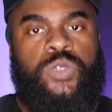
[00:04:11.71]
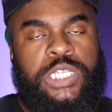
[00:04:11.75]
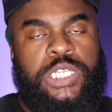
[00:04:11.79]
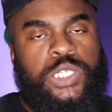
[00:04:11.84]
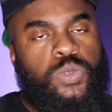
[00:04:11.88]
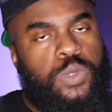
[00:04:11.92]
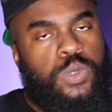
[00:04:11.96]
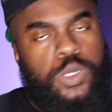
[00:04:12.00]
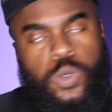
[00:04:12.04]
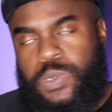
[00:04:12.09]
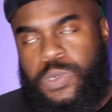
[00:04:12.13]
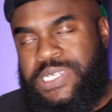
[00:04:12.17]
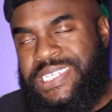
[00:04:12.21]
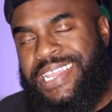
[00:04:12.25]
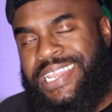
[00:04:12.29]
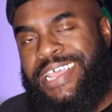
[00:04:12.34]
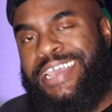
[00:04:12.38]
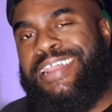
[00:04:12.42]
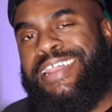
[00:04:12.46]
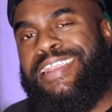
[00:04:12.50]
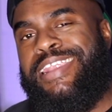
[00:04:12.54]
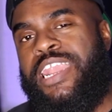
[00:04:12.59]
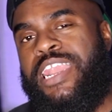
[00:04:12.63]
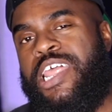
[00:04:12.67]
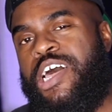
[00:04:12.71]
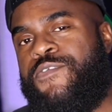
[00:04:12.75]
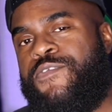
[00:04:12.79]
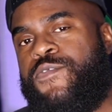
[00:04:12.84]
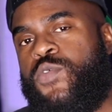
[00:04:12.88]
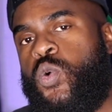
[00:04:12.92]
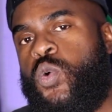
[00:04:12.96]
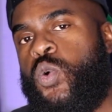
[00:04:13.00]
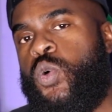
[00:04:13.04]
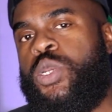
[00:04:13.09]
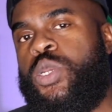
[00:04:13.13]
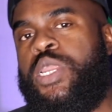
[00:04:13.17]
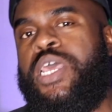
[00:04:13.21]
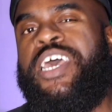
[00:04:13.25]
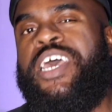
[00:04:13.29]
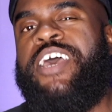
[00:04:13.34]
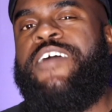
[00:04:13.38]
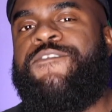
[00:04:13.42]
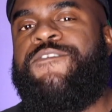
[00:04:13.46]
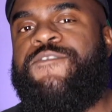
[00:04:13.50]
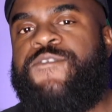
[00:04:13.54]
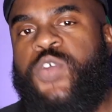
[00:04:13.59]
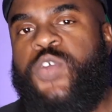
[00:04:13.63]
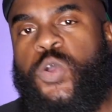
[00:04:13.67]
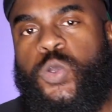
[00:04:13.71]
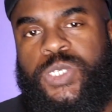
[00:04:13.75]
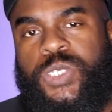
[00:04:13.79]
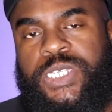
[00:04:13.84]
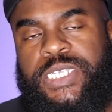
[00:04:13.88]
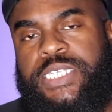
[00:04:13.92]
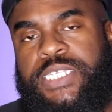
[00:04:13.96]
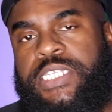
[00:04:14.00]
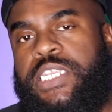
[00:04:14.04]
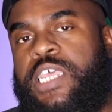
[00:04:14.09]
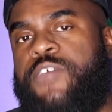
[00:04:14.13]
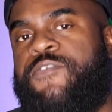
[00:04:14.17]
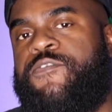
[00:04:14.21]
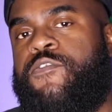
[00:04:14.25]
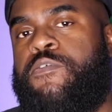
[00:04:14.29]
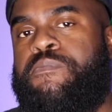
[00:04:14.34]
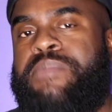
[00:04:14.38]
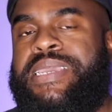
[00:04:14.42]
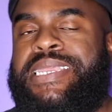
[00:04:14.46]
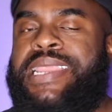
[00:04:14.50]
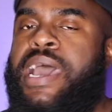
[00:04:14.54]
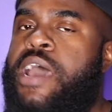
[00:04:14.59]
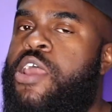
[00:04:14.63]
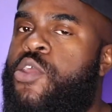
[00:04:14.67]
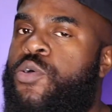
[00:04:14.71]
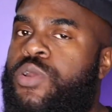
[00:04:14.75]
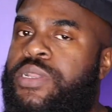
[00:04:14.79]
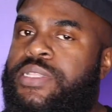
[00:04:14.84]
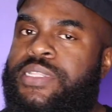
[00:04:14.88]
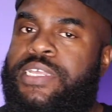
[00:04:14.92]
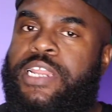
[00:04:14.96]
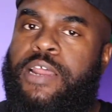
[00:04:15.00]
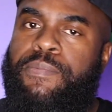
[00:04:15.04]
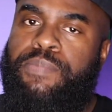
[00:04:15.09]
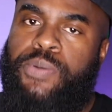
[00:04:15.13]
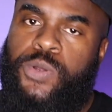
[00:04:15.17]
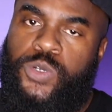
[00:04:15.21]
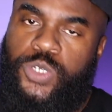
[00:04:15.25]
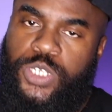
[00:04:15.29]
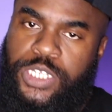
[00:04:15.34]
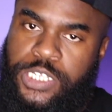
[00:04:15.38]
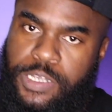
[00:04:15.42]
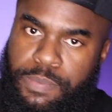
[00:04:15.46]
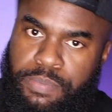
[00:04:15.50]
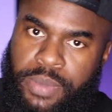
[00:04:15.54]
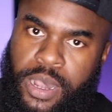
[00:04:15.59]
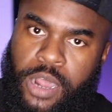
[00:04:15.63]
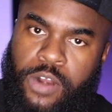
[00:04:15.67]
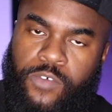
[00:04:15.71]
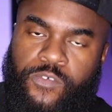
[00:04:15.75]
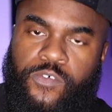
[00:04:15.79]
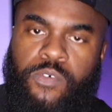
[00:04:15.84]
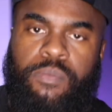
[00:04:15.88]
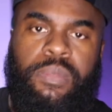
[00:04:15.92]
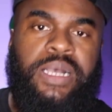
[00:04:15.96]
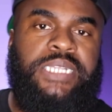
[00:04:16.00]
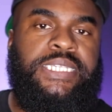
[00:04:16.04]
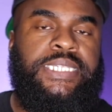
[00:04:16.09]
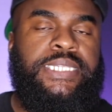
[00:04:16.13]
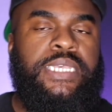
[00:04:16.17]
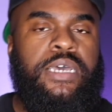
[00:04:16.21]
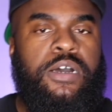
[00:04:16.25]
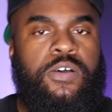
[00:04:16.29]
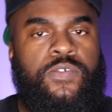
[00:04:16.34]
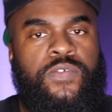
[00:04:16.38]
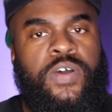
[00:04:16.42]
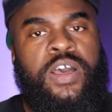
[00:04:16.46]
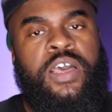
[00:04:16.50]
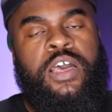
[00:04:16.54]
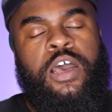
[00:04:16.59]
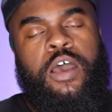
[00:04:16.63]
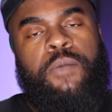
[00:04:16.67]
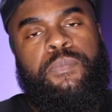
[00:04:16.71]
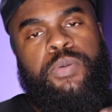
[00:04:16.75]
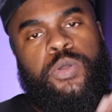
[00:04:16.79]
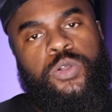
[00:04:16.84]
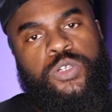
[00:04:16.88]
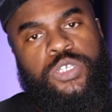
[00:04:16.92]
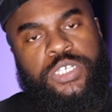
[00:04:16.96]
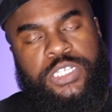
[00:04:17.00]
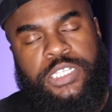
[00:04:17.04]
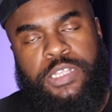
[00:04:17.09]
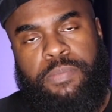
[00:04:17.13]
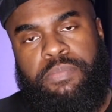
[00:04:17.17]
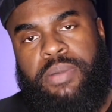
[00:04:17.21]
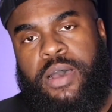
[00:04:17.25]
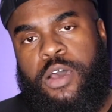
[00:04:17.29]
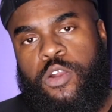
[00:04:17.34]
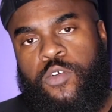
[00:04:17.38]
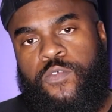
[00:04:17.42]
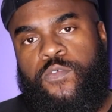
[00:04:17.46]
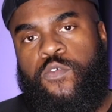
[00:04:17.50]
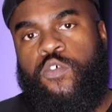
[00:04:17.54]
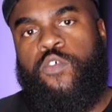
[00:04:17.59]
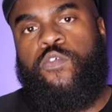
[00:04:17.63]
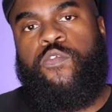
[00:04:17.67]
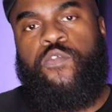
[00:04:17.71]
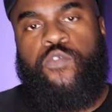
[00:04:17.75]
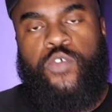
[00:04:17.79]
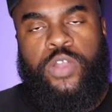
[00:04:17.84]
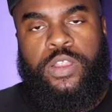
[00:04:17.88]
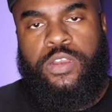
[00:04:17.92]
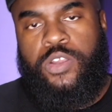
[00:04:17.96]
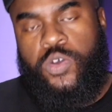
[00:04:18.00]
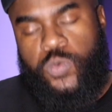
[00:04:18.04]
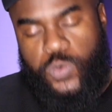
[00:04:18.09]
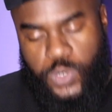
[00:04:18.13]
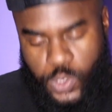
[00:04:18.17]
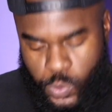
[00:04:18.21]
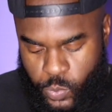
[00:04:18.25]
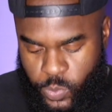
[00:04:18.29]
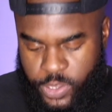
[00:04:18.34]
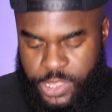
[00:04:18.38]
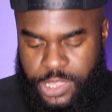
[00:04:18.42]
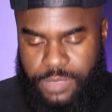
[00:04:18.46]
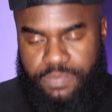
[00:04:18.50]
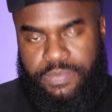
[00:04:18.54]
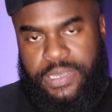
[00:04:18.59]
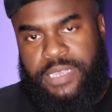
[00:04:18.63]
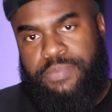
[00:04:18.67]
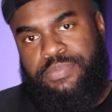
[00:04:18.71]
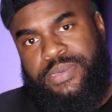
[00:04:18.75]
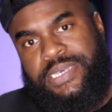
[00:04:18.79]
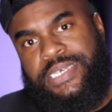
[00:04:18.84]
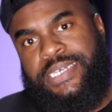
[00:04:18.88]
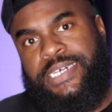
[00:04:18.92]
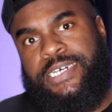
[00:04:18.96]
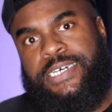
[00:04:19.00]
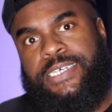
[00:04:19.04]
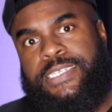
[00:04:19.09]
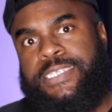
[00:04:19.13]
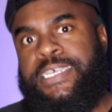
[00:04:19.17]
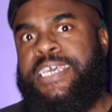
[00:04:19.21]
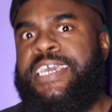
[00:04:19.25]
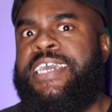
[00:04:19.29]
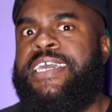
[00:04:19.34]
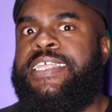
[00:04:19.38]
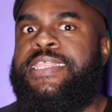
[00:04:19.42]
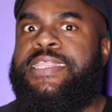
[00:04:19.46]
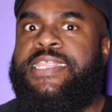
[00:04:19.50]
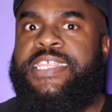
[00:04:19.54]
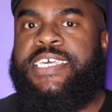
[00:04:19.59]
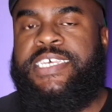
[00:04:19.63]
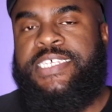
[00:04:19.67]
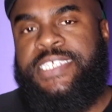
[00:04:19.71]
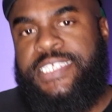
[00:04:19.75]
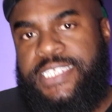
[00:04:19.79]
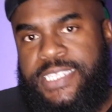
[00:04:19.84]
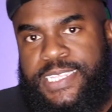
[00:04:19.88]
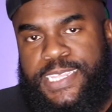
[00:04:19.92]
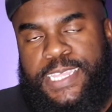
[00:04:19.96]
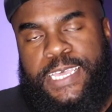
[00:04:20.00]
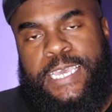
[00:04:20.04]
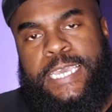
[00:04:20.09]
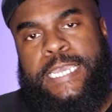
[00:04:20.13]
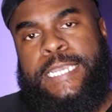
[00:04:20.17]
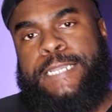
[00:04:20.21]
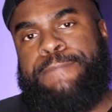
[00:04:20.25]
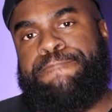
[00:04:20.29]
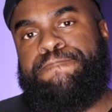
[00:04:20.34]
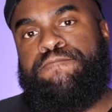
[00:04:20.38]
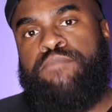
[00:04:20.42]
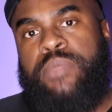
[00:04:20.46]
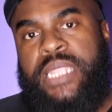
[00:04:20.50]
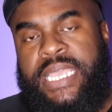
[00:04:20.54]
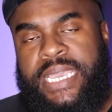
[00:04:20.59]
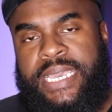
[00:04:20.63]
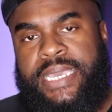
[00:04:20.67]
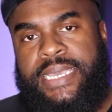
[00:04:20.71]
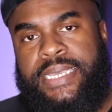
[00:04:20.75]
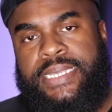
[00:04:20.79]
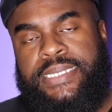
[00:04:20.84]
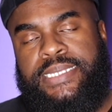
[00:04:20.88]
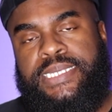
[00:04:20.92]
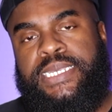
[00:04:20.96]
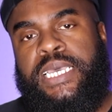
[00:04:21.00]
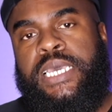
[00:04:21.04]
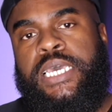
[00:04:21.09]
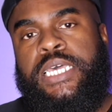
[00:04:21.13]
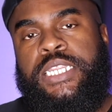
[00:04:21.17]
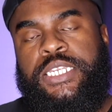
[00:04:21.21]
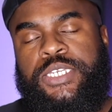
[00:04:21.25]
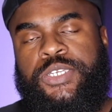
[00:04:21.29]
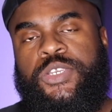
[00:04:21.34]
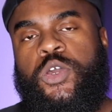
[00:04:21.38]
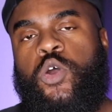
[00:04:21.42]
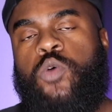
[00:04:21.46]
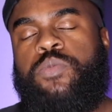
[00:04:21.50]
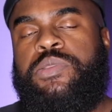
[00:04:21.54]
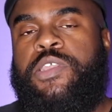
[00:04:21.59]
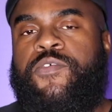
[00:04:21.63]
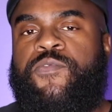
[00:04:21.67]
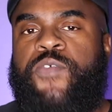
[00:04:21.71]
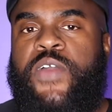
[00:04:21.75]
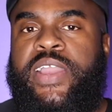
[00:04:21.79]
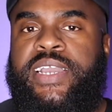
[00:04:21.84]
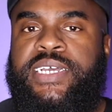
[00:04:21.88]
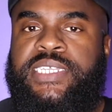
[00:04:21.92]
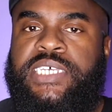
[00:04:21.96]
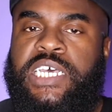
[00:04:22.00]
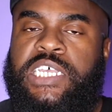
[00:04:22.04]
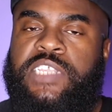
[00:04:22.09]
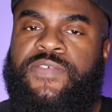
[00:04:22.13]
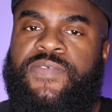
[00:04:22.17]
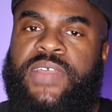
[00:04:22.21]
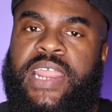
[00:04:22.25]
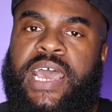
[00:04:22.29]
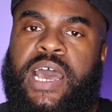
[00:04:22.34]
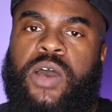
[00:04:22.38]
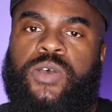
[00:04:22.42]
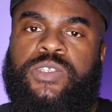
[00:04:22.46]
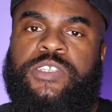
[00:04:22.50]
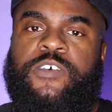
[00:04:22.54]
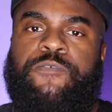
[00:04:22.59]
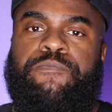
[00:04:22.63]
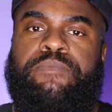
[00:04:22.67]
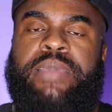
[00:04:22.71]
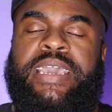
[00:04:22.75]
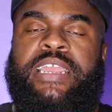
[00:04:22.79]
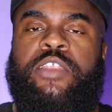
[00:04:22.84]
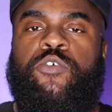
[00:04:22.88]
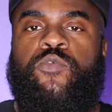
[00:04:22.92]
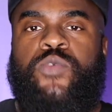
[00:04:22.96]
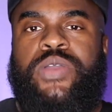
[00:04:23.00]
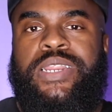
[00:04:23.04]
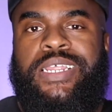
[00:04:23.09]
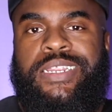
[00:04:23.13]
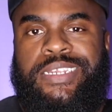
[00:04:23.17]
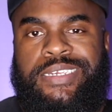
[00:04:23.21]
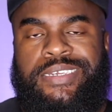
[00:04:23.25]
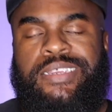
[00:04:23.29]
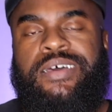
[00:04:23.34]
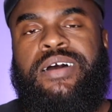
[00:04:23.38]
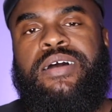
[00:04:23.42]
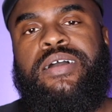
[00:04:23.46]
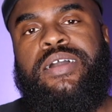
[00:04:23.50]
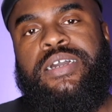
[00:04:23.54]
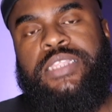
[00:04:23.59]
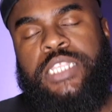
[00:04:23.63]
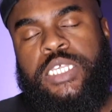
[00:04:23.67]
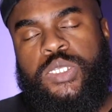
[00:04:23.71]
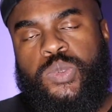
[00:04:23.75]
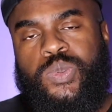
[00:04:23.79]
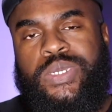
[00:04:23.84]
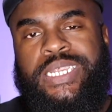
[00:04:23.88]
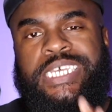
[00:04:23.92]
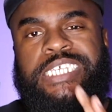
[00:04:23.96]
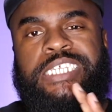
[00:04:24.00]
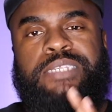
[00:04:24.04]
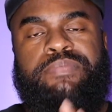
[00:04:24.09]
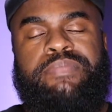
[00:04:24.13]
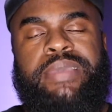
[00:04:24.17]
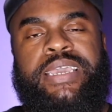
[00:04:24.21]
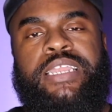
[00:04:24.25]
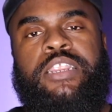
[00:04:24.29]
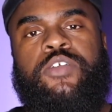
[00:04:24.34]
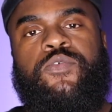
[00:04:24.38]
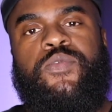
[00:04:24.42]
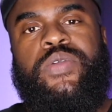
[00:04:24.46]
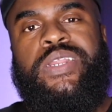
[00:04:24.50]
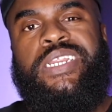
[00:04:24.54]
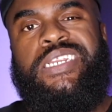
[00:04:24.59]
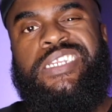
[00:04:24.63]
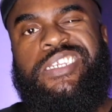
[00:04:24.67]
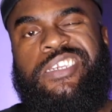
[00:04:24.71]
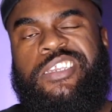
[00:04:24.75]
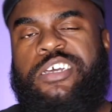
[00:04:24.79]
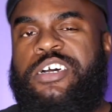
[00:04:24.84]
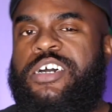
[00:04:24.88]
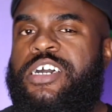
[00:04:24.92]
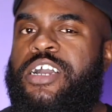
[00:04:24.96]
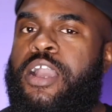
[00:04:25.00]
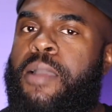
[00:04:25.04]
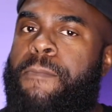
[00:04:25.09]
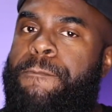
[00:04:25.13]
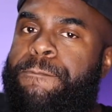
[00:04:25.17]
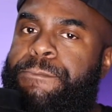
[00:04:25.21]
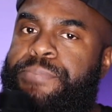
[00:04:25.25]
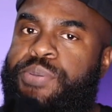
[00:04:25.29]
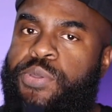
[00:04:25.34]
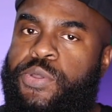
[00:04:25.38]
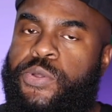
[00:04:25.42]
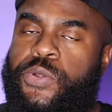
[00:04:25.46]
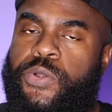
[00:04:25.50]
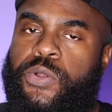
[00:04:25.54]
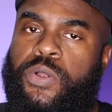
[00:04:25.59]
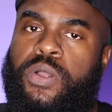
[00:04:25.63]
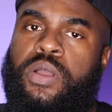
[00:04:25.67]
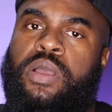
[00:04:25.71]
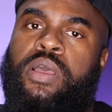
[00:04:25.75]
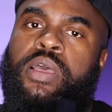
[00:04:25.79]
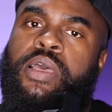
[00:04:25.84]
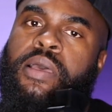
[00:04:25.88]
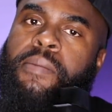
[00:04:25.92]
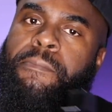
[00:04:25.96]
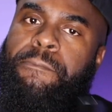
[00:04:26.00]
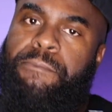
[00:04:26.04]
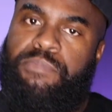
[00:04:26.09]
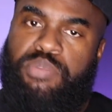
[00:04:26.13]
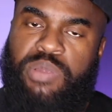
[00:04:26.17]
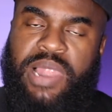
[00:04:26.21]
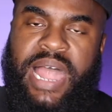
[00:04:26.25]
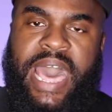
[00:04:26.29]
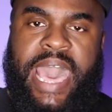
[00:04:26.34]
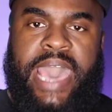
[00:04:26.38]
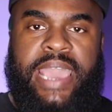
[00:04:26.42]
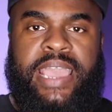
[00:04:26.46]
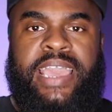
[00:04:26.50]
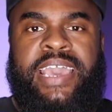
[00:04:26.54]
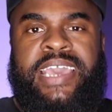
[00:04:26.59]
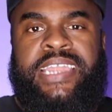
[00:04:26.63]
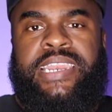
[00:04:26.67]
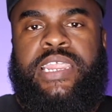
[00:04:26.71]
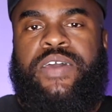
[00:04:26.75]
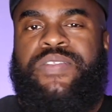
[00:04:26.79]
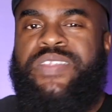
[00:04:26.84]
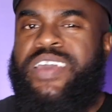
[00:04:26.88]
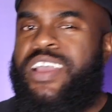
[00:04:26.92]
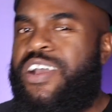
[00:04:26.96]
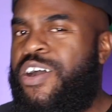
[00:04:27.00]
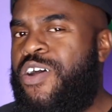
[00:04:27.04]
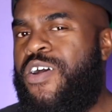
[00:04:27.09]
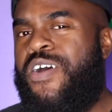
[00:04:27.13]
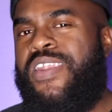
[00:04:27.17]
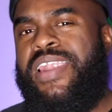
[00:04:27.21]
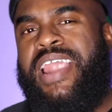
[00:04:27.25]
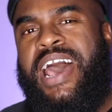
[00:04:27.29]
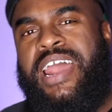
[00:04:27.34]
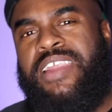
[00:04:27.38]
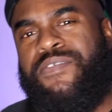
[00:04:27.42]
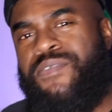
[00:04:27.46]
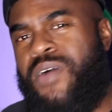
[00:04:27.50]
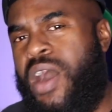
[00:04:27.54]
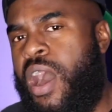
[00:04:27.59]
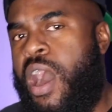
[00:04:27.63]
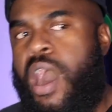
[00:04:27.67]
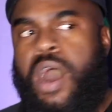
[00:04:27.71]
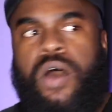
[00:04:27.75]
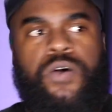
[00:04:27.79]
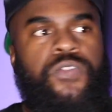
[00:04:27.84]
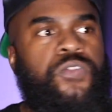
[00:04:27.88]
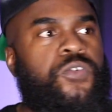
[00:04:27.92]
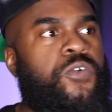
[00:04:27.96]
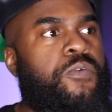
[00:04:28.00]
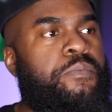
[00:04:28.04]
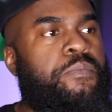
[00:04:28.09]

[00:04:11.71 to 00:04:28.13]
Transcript: This one was like love on first sniff for me. Not only did I purchase a bottle for myself, I purchased a bottle for a friend who was with me because this thing is dope. The fragrance comes from the house of Mandarina Duck and this one is Mandarina Duck Pure black. Now, there are a lot of other